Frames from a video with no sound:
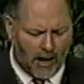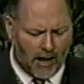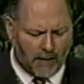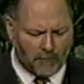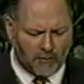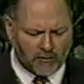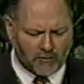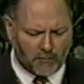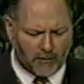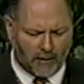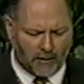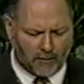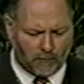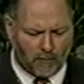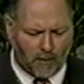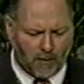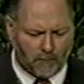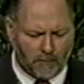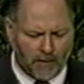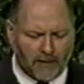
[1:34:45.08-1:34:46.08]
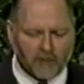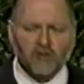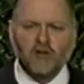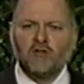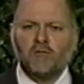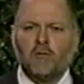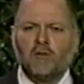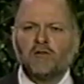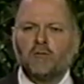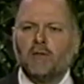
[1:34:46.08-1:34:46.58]
I must be on the wrong page.
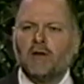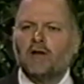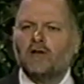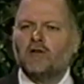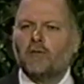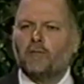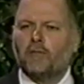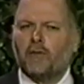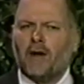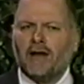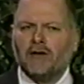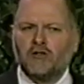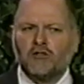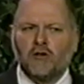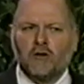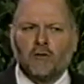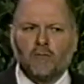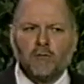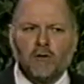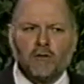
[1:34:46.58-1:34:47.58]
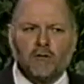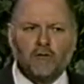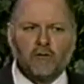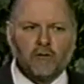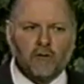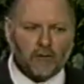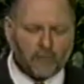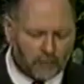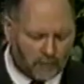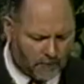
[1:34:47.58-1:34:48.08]
This must be to depress your immune
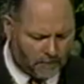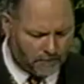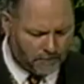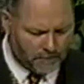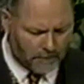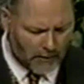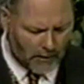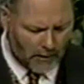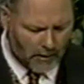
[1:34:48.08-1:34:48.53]
system.